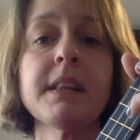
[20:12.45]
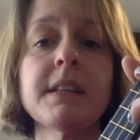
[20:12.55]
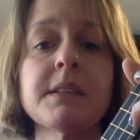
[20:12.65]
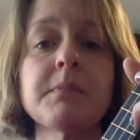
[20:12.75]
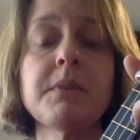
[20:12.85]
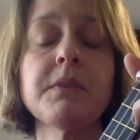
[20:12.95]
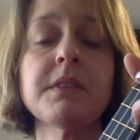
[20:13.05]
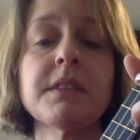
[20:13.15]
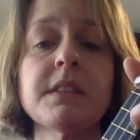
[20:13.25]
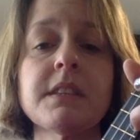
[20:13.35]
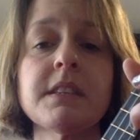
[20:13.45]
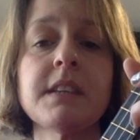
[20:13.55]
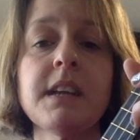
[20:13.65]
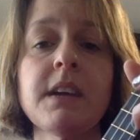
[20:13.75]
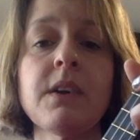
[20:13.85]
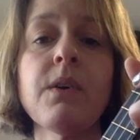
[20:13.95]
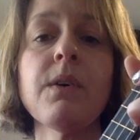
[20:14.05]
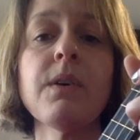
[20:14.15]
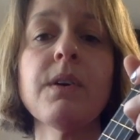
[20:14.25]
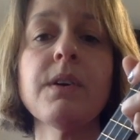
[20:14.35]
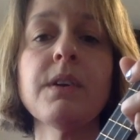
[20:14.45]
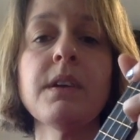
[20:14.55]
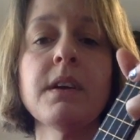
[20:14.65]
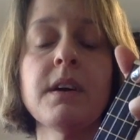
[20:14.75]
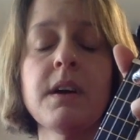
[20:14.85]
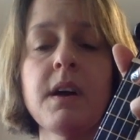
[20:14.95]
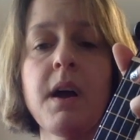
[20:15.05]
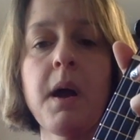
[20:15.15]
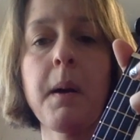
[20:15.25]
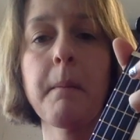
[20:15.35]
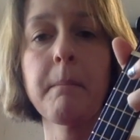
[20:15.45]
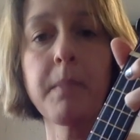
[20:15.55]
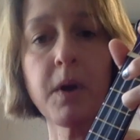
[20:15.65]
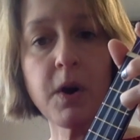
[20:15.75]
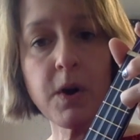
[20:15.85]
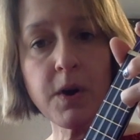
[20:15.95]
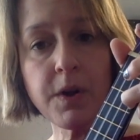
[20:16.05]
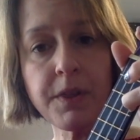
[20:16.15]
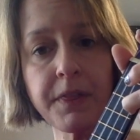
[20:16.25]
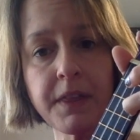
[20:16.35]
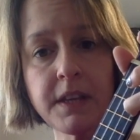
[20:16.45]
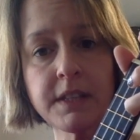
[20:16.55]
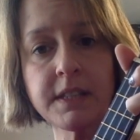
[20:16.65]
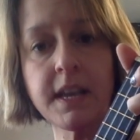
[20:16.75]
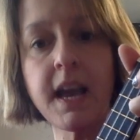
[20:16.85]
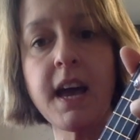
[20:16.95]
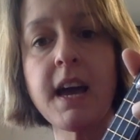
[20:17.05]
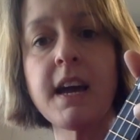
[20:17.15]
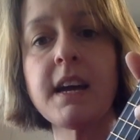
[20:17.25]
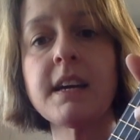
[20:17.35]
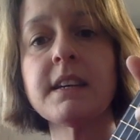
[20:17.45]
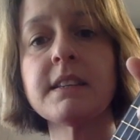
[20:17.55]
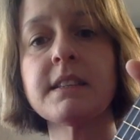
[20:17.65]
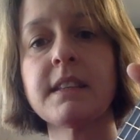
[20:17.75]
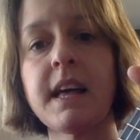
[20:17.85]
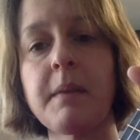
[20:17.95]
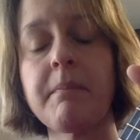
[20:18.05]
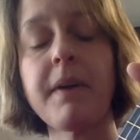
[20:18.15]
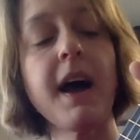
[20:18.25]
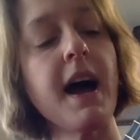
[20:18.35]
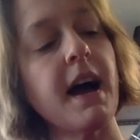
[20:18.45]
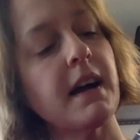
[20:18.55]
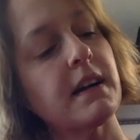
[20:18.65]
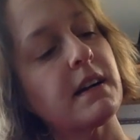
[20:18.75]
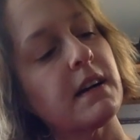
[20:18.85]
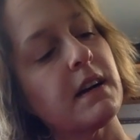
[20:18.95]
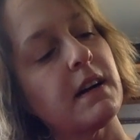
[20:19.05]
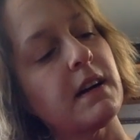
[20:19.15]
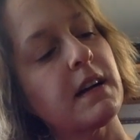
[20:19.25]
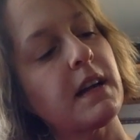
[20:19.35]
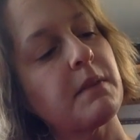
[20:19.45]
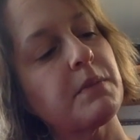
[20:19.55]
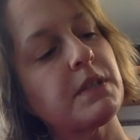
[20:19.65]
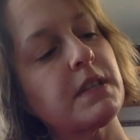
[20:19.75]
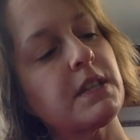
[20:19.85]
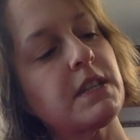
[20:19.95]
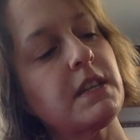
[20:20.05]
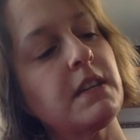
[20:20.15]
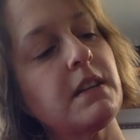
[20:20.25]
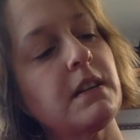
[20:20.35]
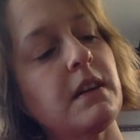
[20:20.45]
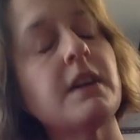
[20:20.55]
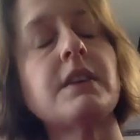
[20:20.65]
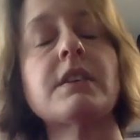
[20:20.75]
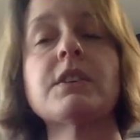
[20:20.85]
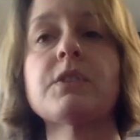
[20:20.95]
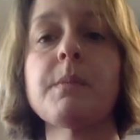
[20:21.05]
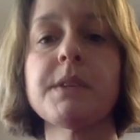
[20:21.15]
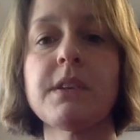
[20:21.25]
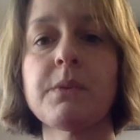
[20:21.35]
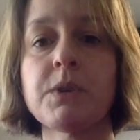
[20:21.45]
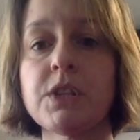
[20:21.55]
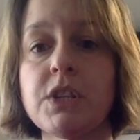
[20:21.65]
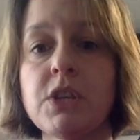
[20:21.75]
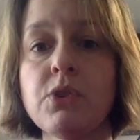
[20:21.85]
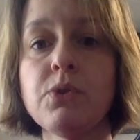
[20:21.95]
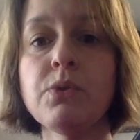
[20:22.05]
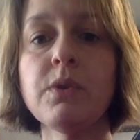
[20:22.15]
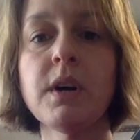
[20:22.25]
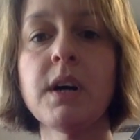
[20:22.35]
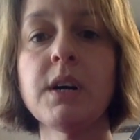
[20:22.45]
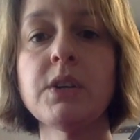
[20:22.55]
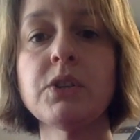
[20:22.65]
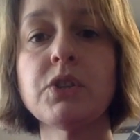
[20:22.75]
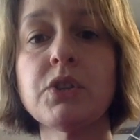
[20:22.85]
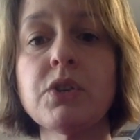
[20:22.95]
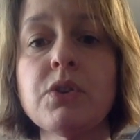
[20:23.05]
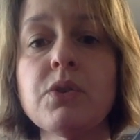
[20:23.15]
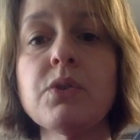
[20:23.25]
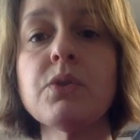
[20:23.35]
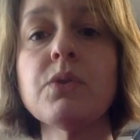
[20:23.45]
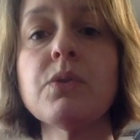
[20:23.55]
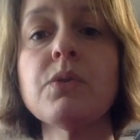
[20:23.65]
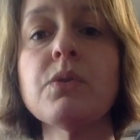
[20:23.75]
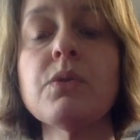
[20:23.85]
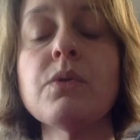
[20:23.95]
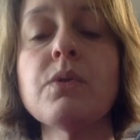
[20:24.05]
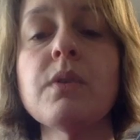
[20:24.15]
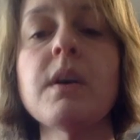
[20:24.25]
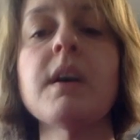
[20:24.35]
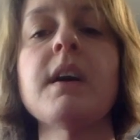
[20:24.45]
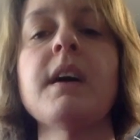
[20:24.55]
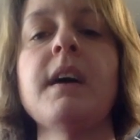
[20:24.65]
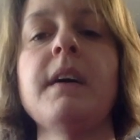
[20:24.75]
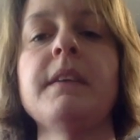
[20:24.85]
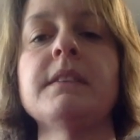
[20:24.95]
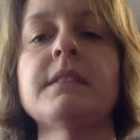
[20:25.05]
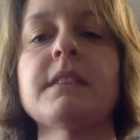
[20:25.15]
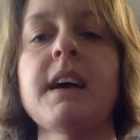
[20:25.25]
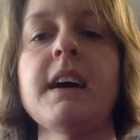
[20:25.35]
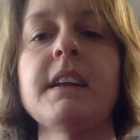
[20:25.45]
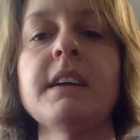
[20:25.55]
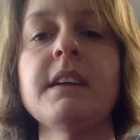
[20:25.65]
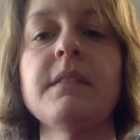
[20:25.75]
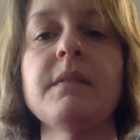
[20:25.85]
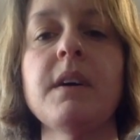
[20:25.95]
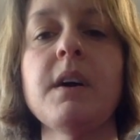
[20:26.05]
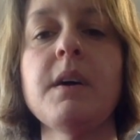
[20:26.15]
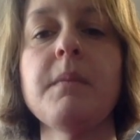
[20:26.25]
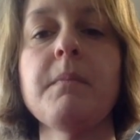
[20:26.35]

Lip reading: Let's move it to the C chord. Birthday. Slide it back. Get in position. You're going to strum this on the word two. Two. And then slide it up.